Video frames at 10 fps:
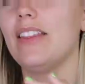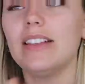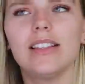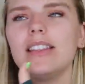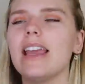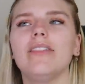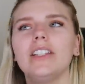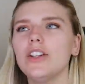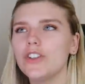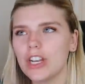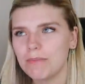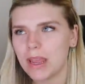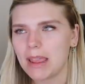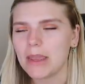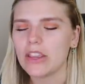This is the evolution,
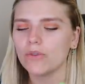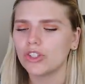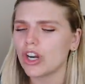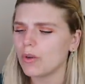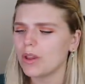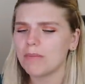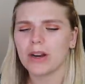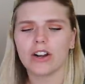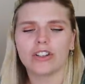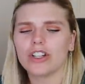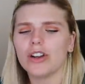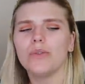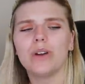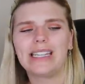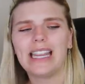baby. You start with merch.
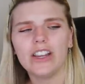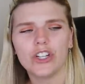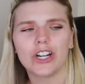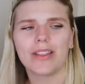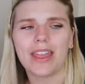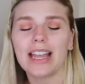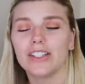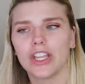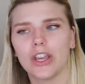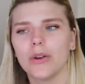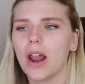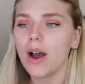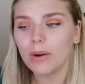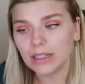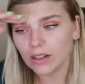Oh, a t-shirt, that's cute.
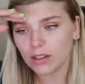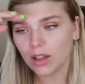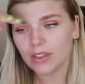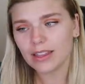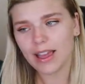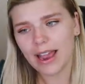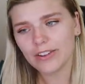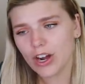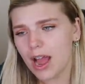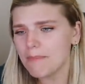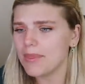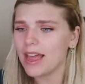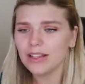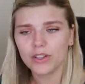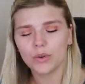Oh, a little clothing line drop,
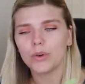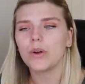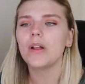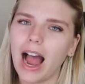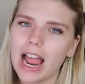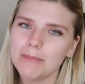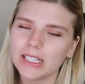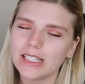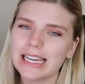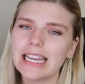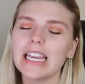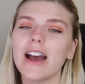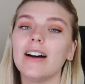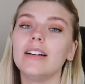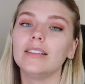that's cool. I am a
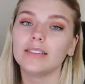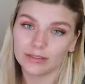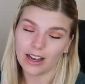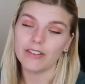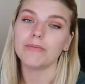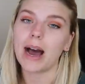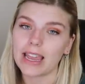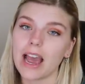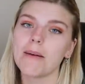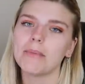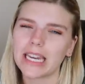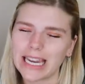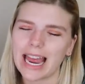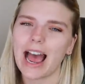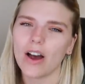CEO of my company
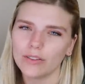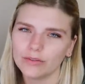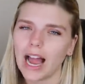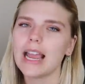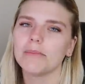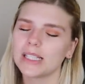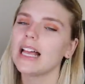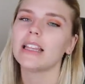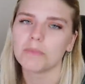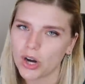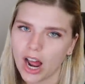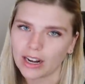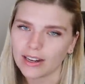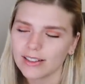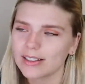now. I am selling
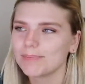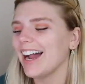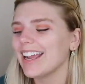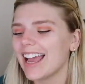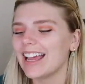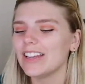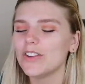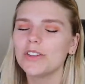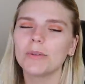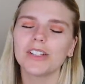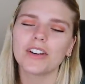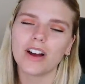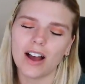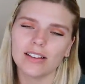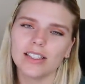products. Again, YouTubers are
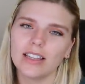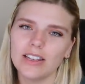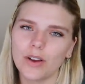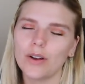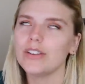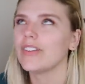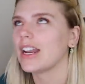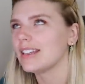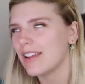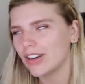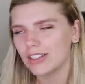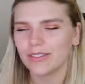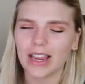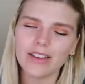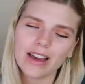constantly told you've got to
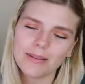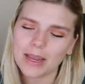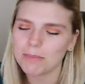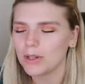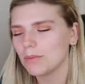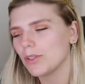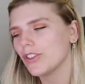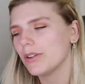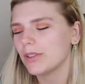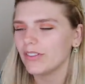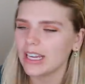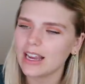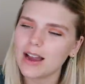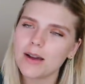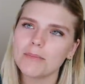diversify, you've got to make multiple streams of
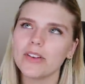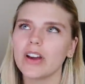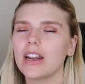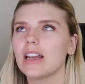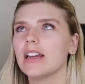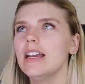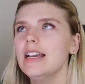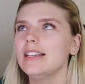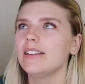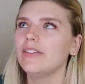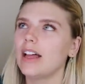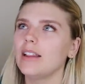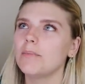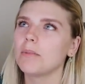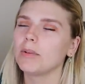income, you've got to
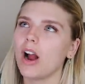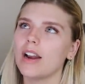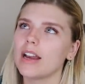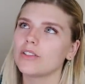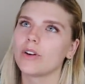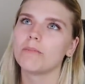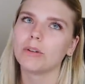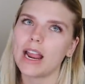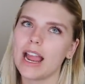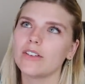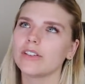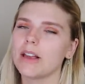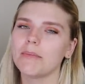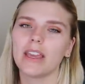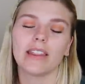develop a product or a brand or
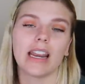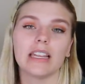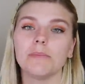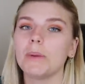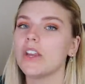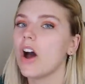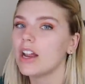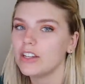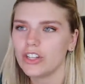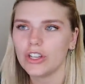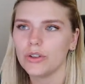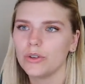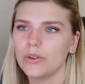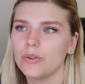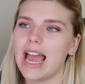something that is beyond
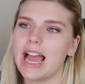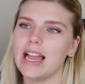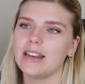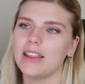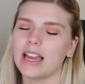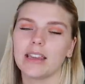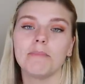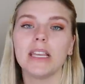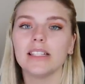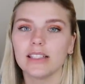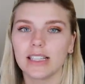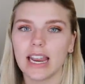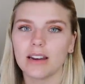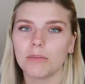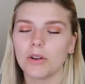you and that can be
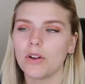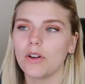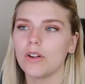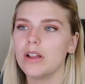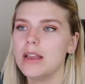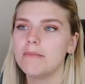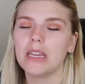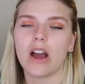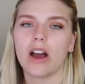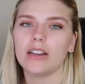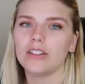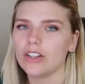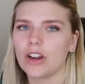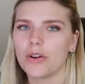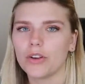sustainable beyond,
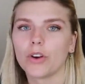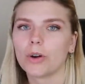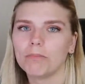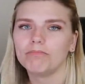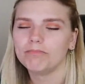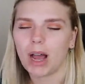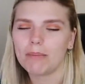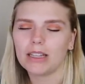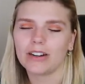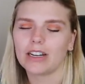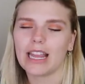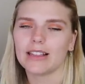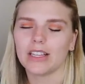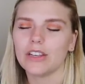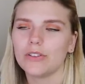you know, your popularity
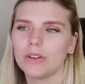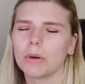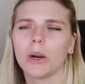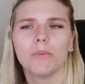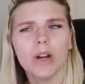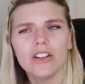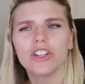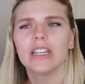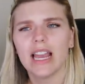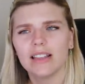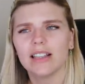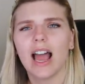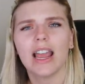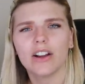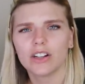as a YouTuber, which, yes,
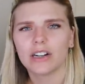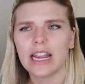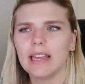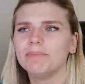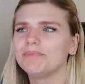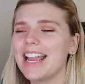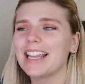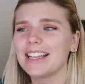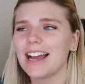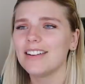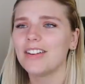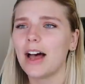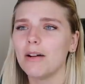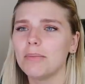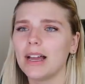I agree. It can kind of
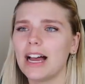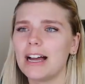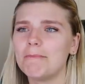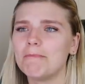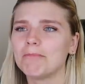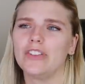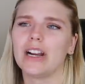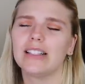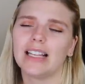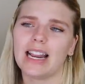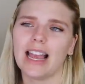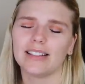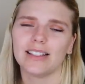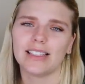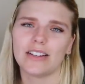help address that
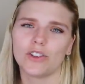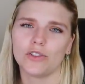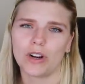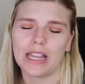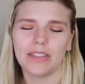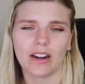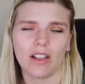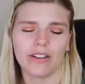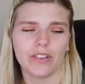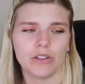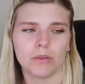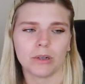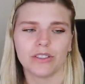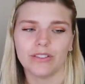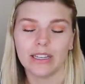existential dread that a lot of YouTubers